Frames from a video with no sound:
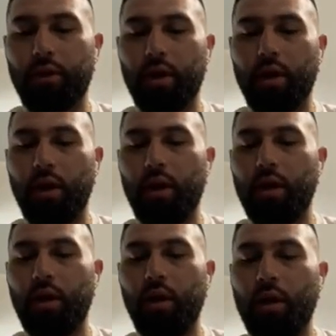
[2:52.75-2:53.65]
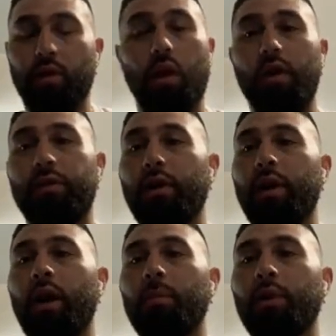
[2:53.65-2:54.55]
They're all
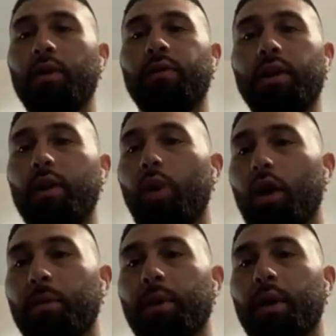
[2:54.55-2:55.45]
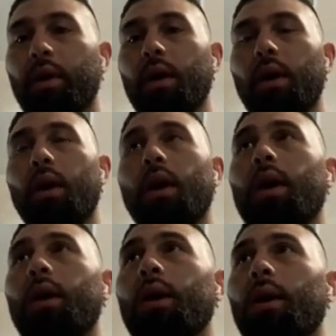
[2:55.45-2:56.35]
very humble and very welcoming,
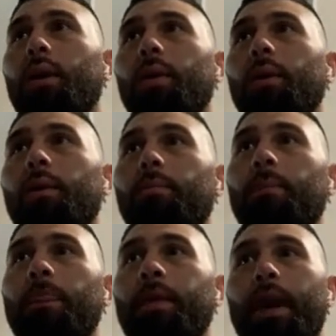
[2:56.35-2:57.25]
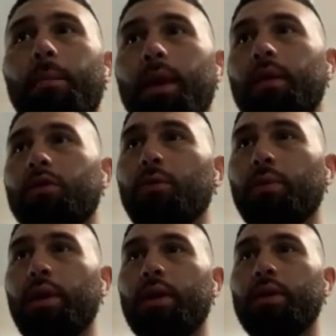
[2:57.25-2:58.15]
and that made it super
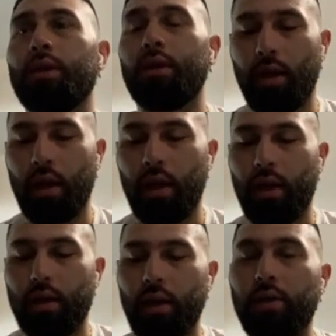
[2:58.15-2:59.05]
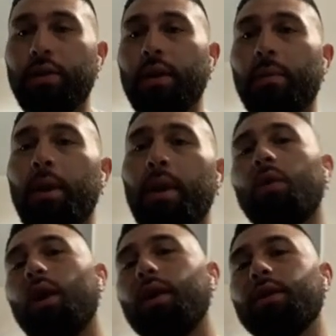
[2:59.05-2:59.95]
easy. And another thing that made it
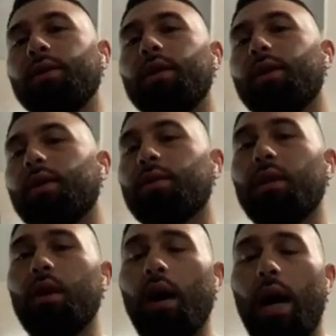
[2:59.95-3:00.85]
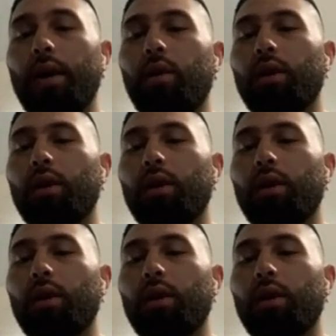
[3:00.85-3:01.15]
quite easy is I knew